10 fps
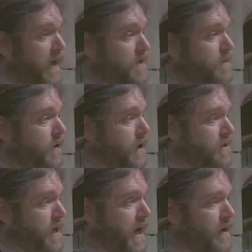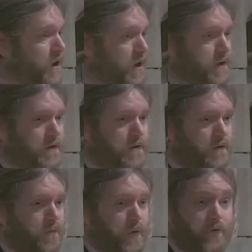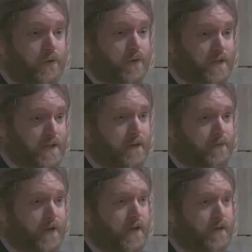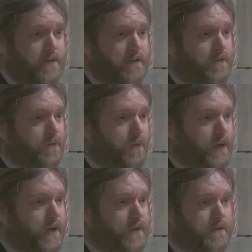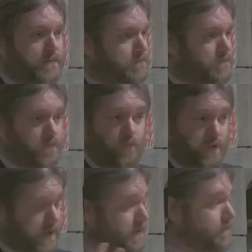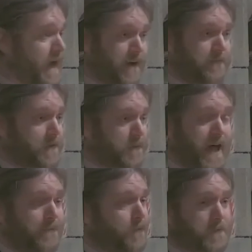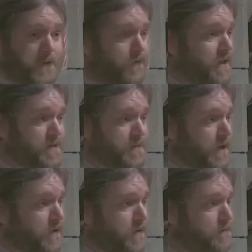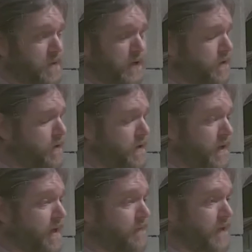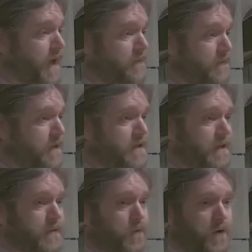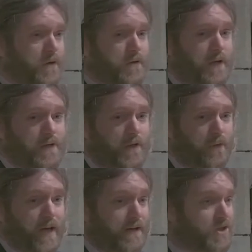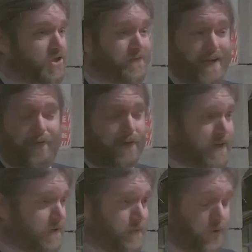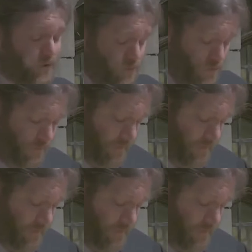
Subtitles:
experience at iHeart, we were doing the same thing. We didn't have the platform to do these bigger-than-life live events anymore, and so we had to shift everything to virtual.